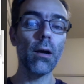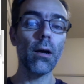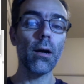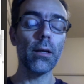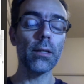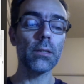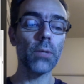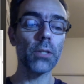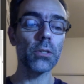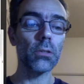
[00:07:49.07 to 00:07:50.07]
is the
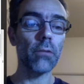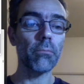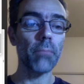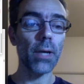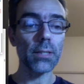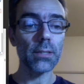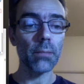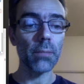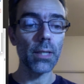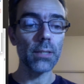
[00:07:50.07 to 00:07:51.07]
region of
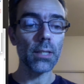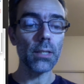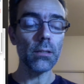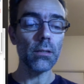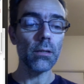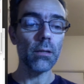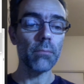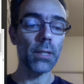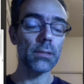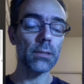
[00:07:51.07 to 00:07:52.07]
metastability,
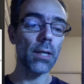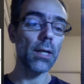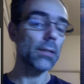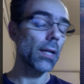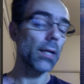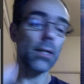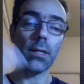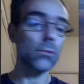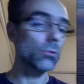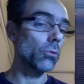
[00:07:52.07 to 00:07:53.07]
means that like a
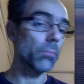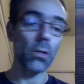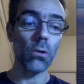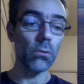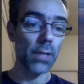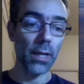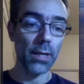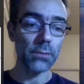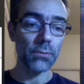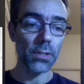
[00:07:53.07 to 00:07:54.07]
supercooled gas,
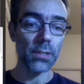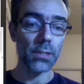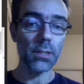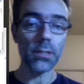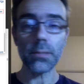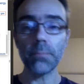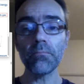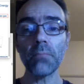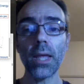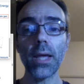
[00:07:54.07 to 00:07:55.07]
for instance,
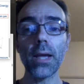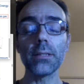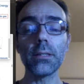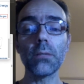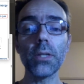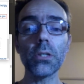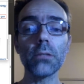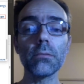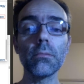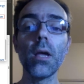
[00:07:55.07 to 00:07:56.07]
and the region
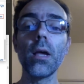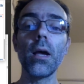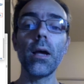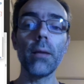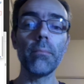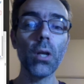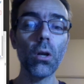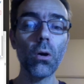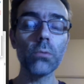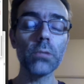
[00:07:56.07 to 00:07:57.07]
below
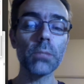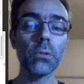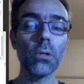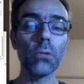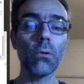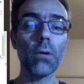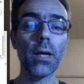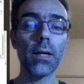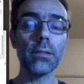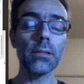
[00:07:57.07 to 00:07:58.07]
the spinodal line
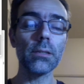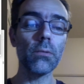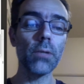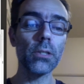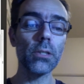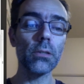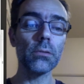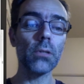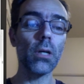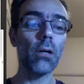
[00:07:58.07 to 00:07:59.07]
is the region
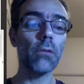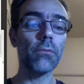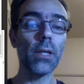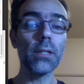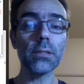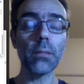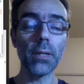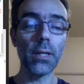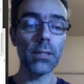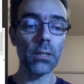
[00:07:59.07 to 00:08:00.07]
of
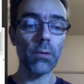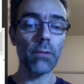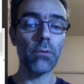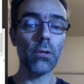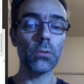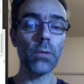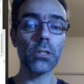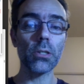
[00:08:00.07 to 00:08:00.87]
instability, where fluctuations